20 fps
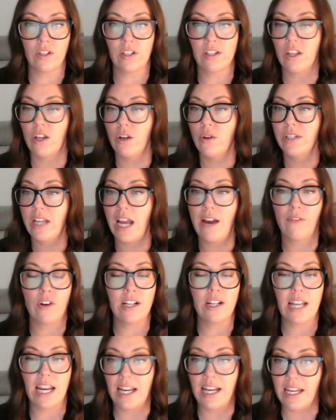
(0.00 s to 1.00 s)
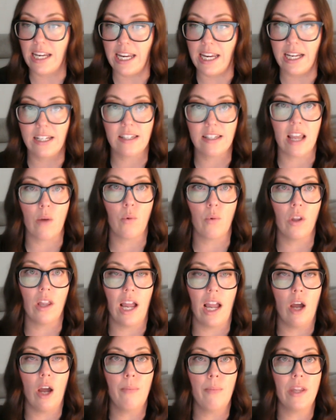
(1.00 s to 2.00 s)
those everyday needs that will
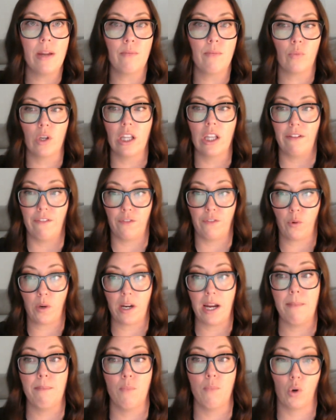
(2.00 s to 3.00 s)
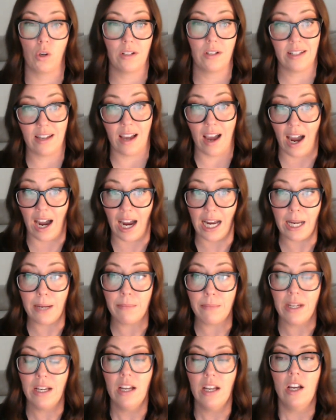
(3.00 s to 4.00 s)
help them really free up more time
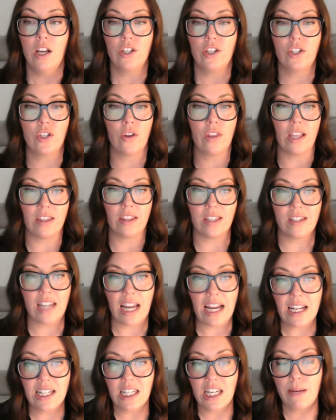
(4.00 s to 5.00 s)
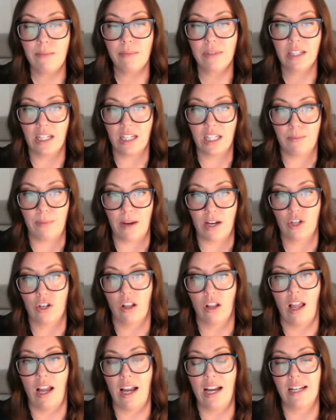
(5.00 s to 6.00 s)
so that the site teams can
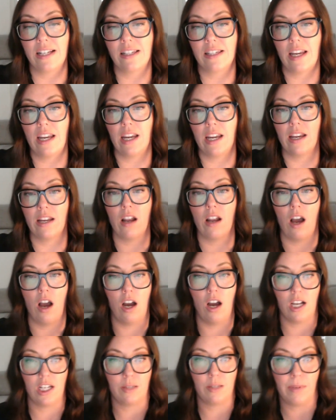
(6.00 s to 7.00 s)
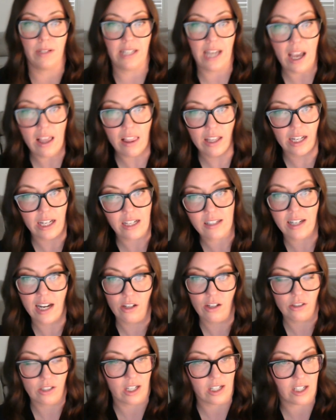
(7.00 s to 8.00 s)
specialize in hospitality
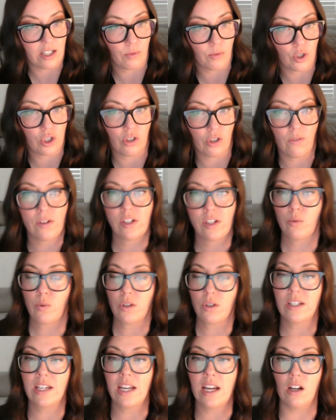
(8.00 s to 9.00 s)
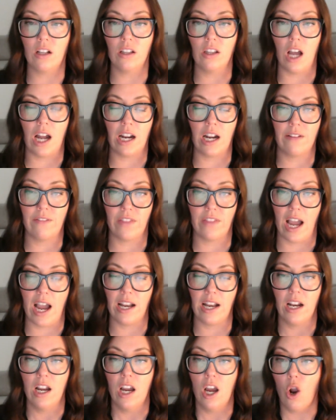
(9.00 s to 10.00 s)
style customer service. So we're seeing a lot of
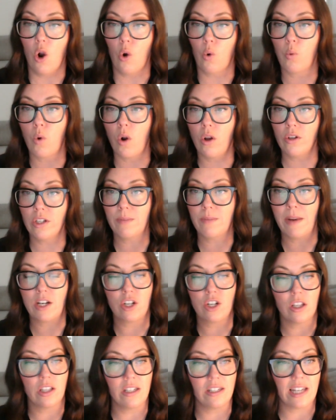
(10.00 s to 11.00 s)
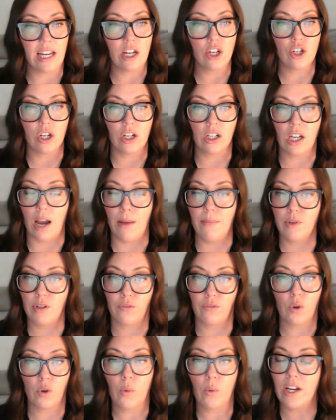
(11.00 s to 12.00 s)
that role specialization come to
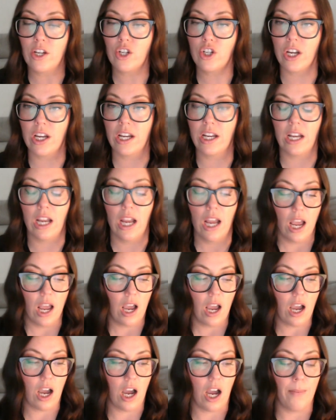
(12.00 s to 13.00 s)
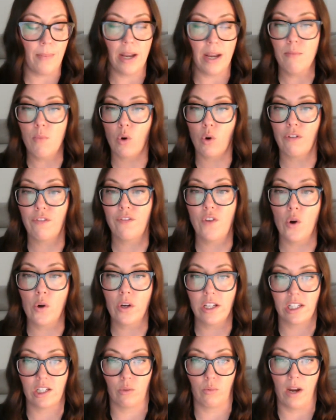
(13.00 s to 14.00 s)
fruition and more
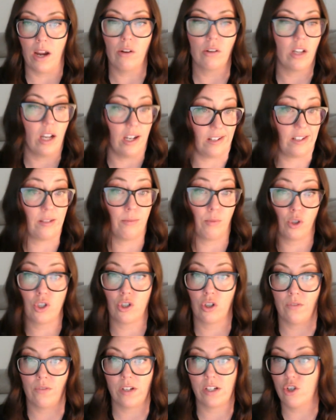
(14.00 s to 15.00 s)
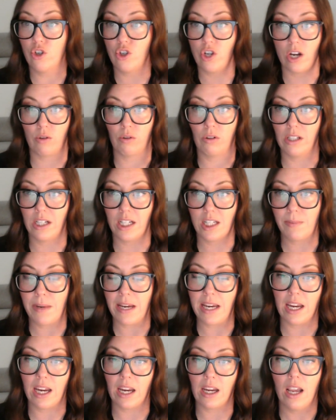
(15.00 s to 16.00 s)
focused around customer service, generally
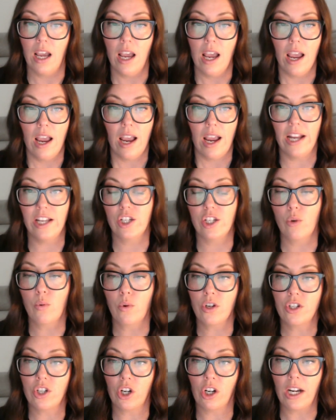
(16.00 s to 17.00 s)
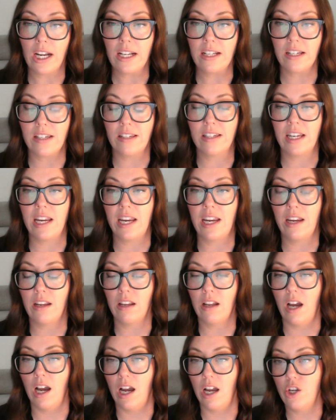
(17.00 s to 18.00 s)
speaking. And so we're starting to see
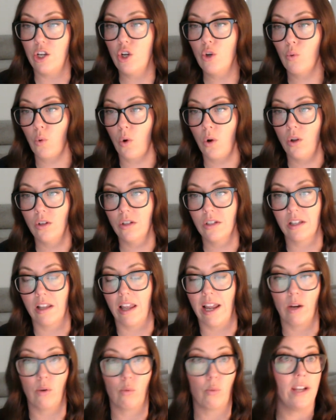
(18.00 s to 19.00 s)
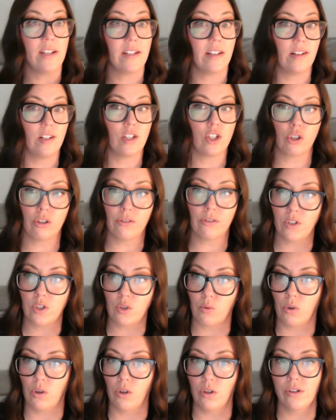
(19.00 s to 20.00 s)
new roles like resident
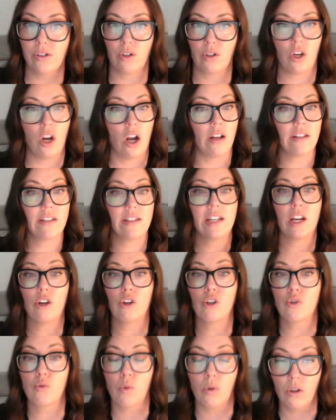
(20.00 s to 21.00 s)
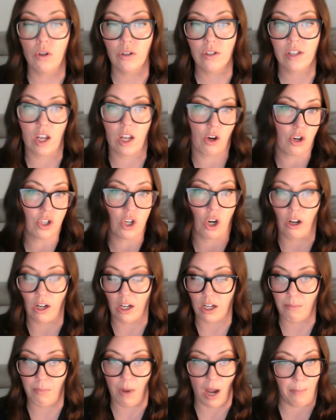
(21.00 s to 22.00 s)
service roles or concierge roles that are
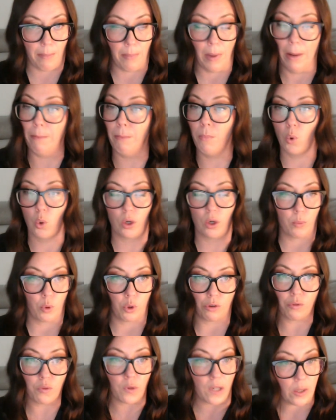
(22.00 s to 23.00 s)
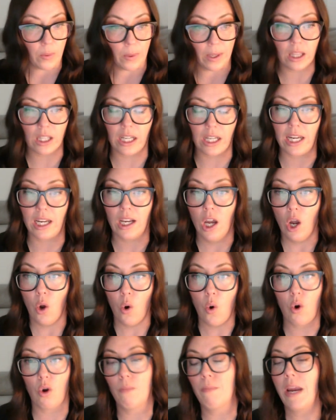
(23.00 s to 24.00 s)
starting to pop up more and more frequently,
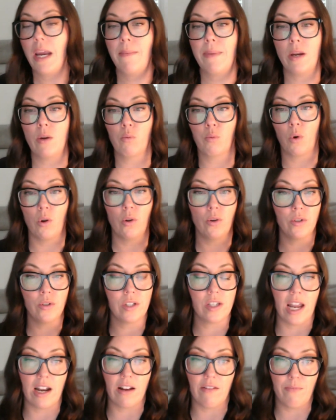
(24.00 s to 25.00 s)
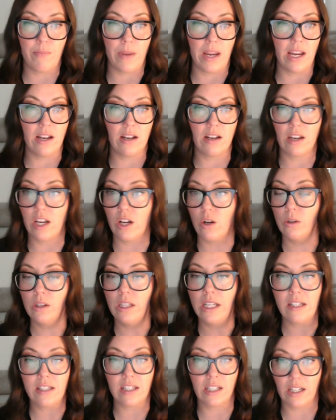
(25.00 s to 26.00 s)
or maybe roles that have been,
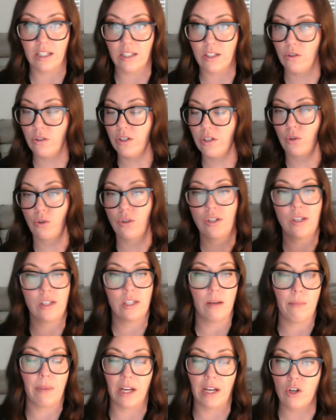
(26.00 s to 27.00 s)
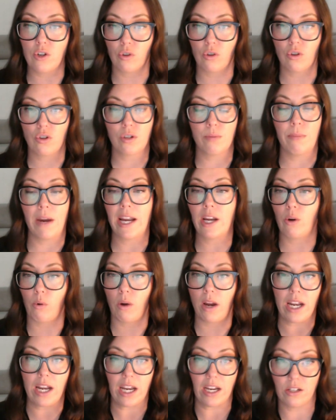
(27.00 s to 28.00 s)
leasing consultants or assistant managers
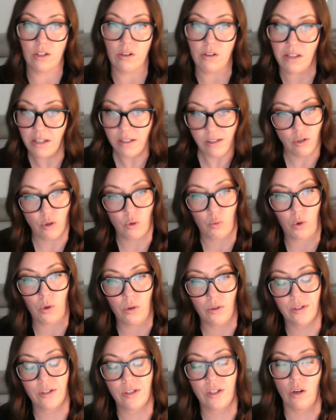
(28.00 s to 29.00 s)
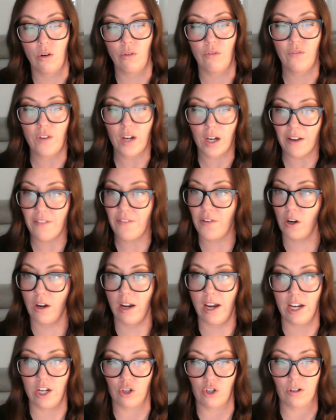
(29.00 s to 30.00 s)
migrating to these new roles. So very,
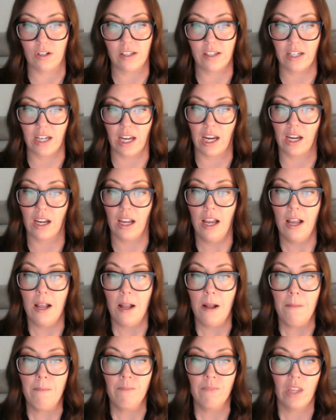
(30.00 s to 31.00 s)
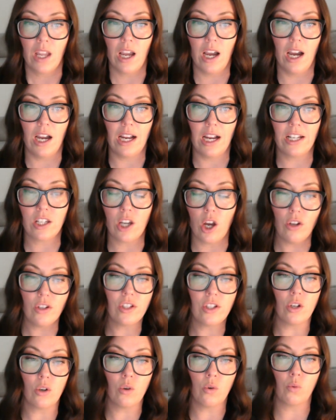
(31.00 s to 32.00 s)
very interesting. It's
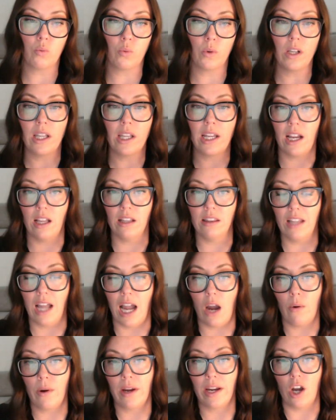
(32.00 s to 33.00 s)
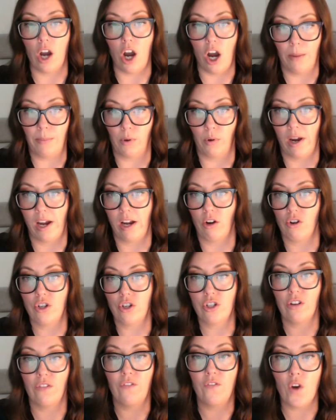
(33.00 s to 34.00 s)
also really allowing operators
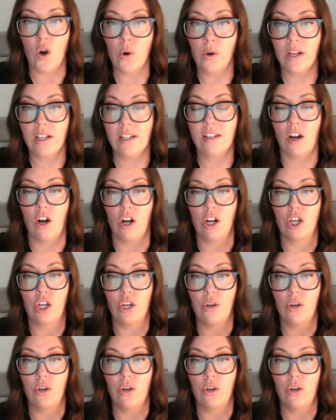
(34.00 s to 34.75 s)
to focus on